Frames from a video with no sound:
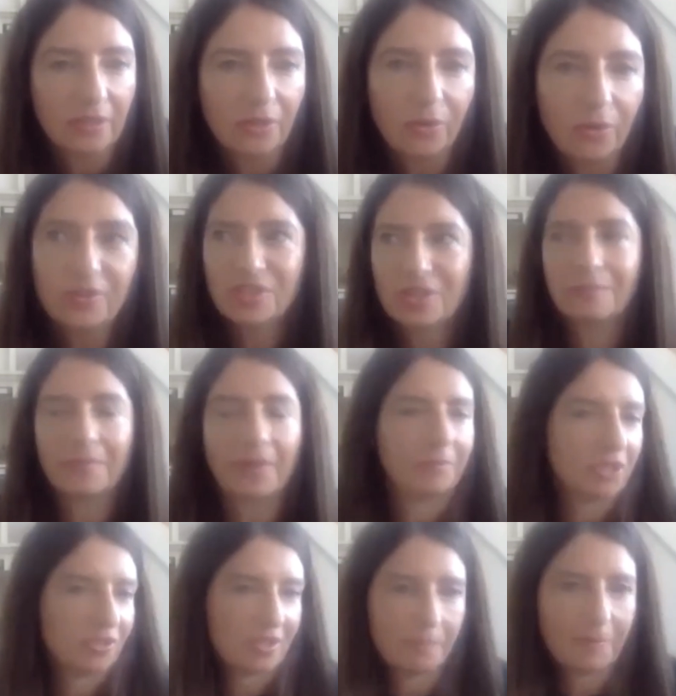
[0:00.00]
Also, maybe
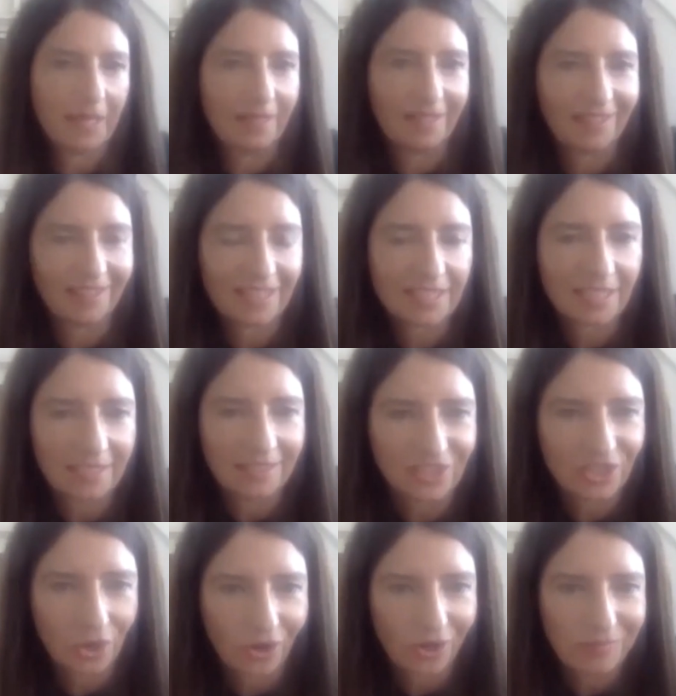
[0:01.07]
just spending extended
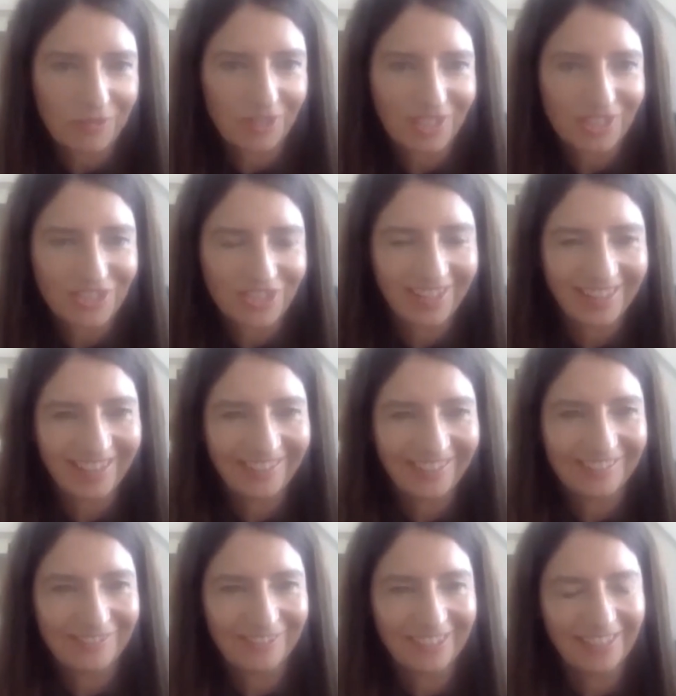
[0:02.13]
time with each other
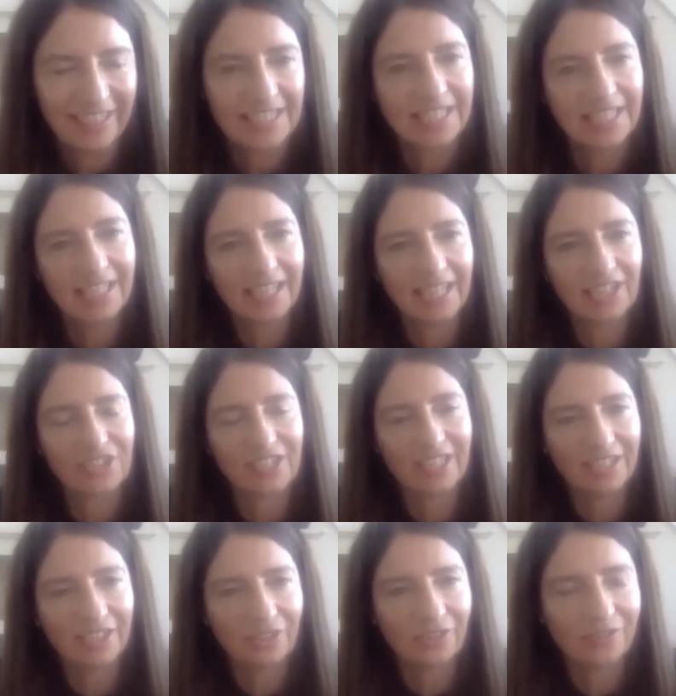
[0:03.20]
and realising actually
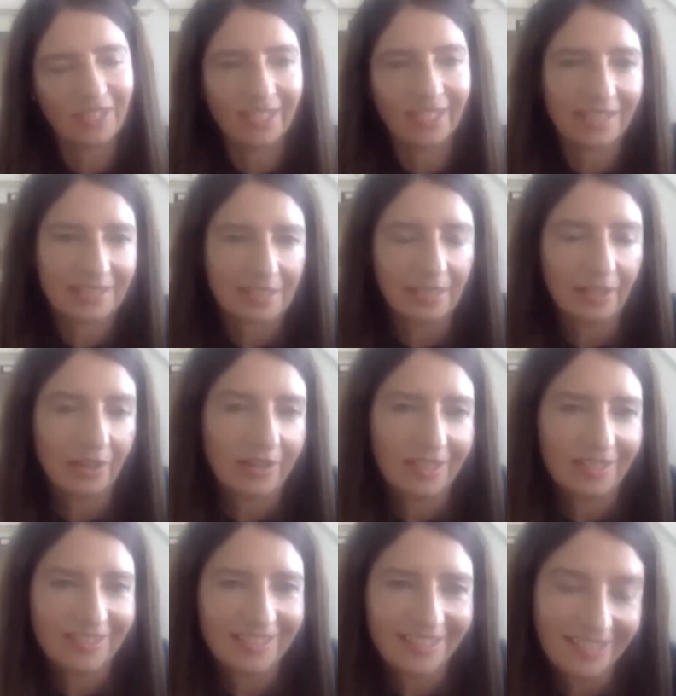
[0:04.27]
you're not really as
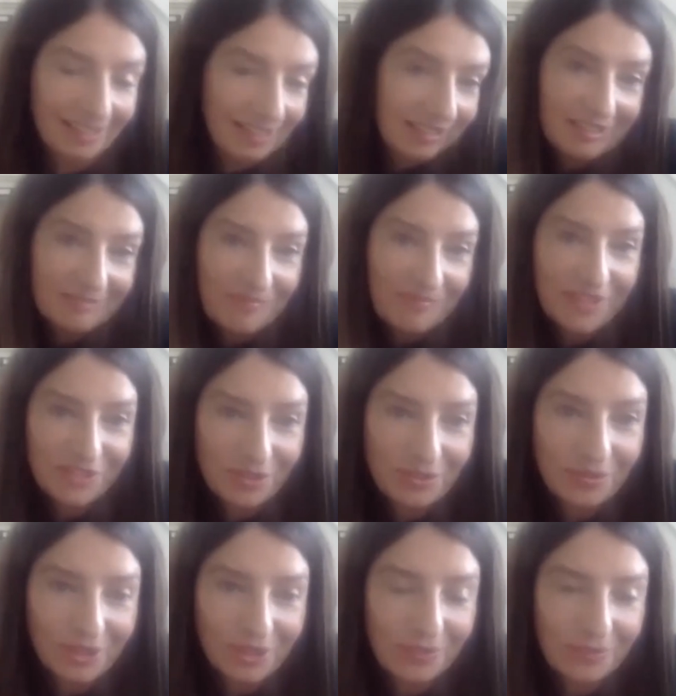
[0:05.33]
aligned as you
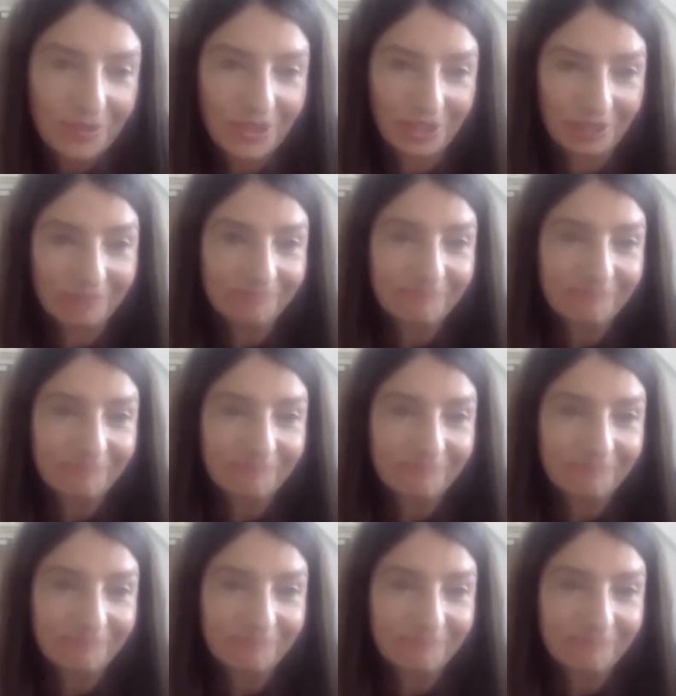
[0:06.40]
thought you were.